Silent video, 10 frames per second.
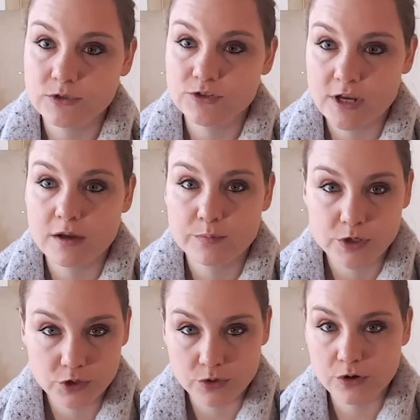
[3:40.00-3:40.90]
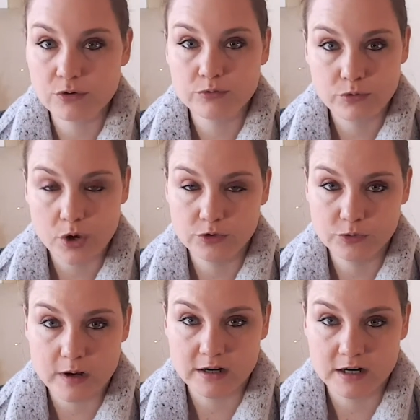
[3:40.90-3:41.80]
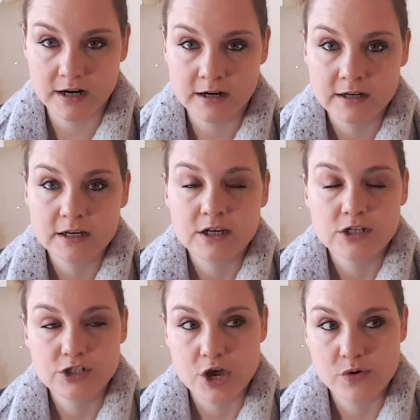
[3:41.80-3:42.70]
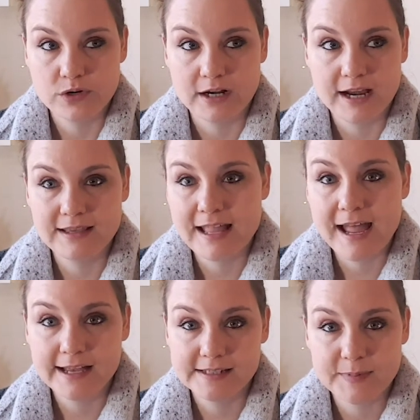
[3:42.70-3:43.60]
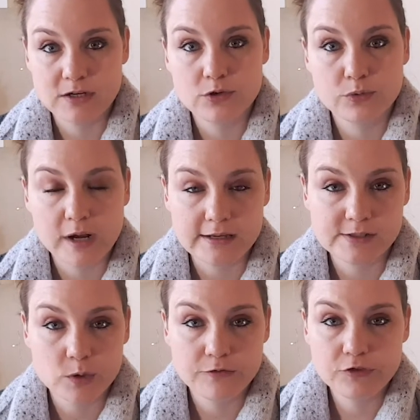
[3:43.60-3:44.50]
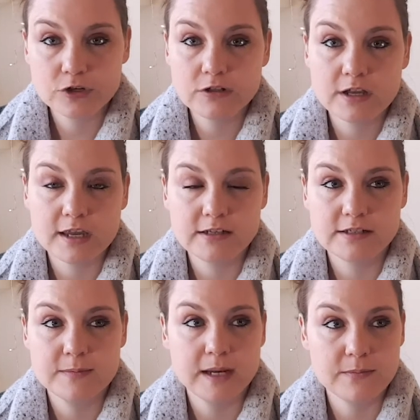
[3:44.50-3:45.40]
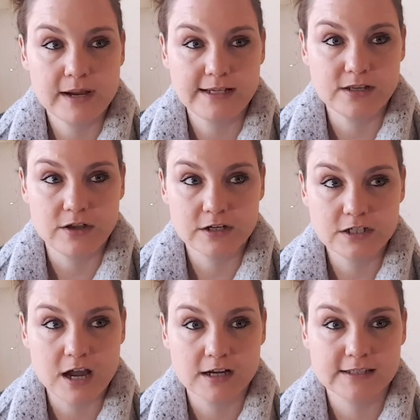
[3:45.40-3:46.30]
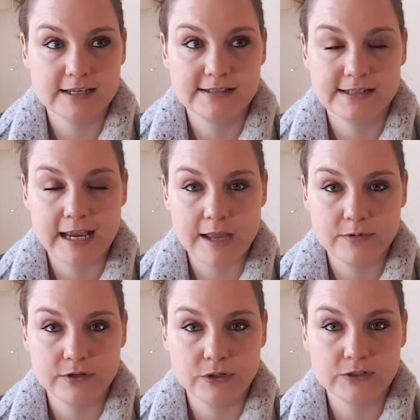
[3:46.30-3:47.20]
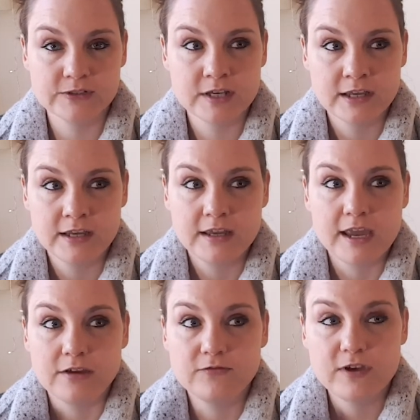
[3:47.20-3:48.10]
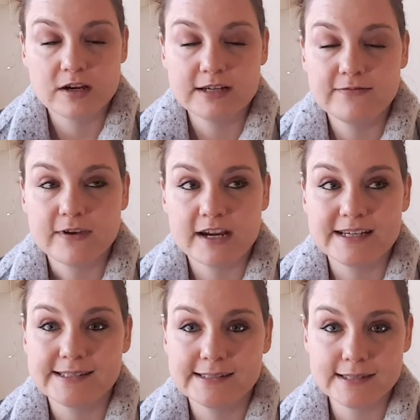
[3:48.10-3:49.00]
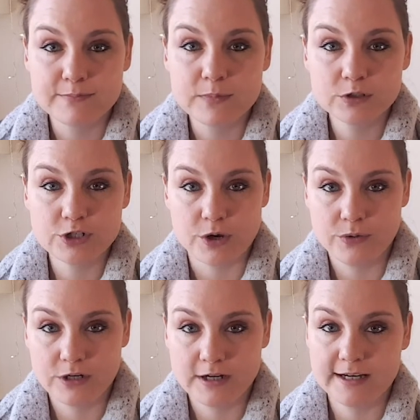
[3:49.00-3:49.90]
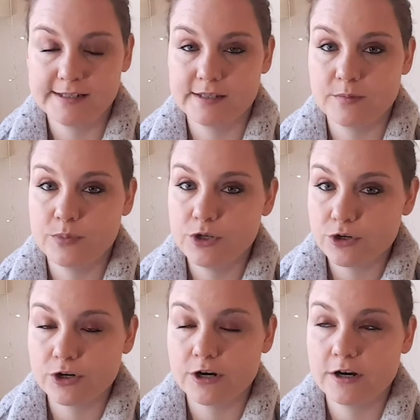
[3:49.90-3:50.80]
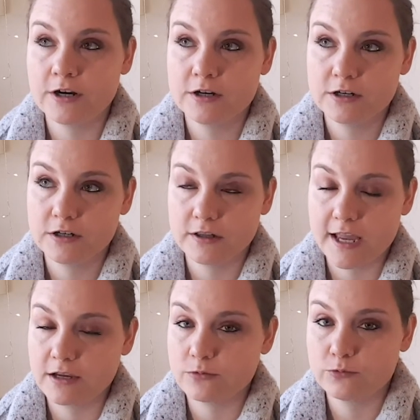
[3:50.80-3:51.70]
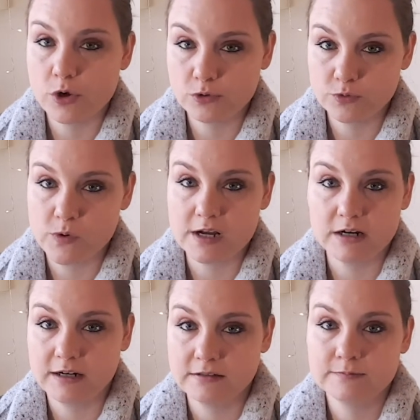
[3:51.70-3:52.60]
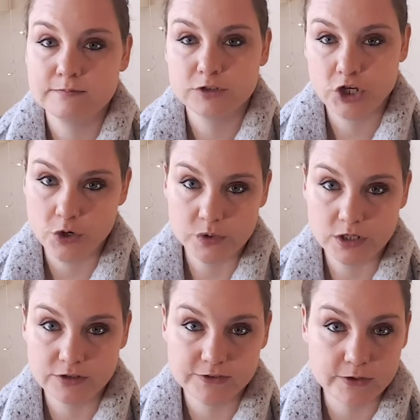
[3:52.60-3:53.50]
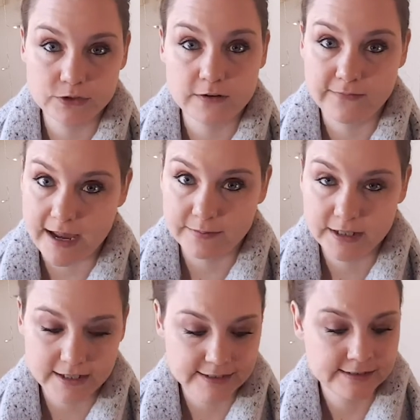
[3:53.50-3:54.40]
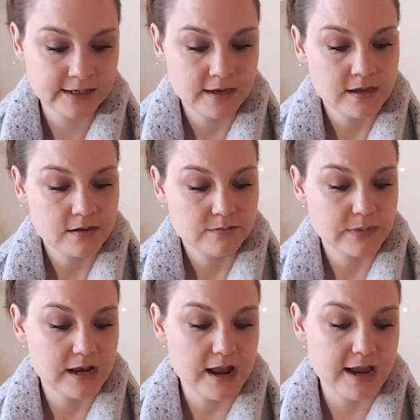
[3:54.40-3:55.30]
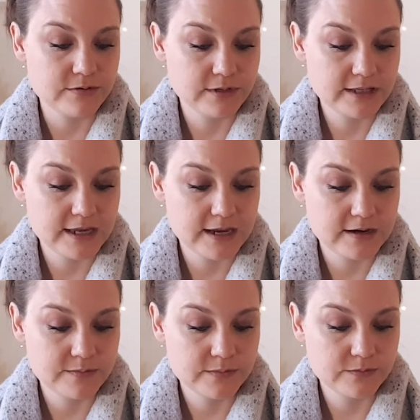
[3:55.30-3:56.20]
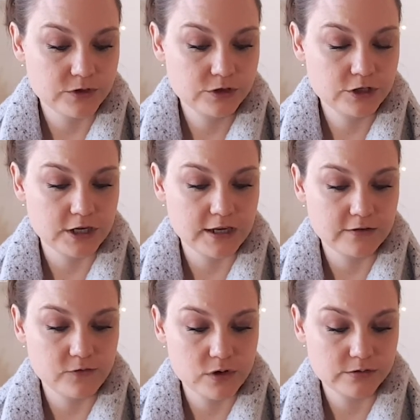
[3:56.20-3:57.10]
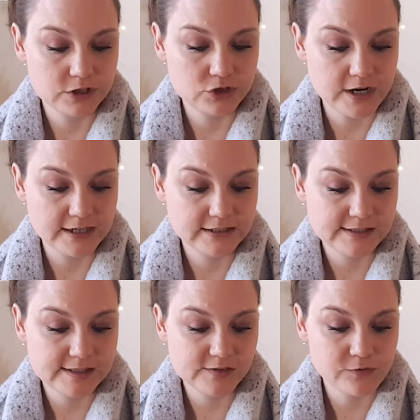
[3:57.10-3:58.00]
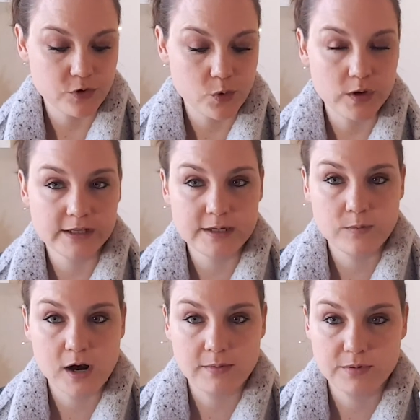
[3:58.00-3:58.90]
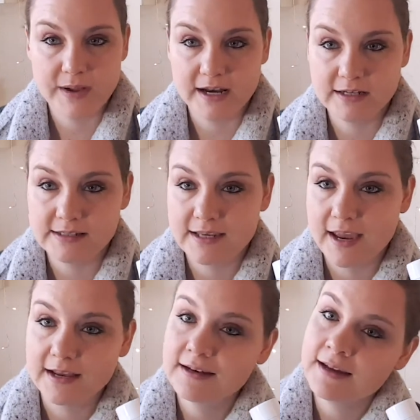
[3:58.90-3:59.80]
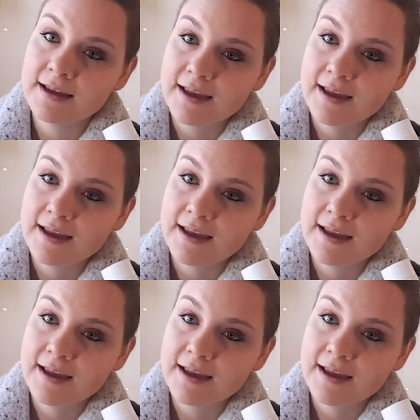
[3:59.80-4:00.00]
using a pure rose water toner, and that has been great. So if you're looking to minimize all your toxins and chemicals, a very, very simple toner is the pure rose water toners. Those are fabulous. But I really am looking forward to trying this. This is for oily, problematic skin.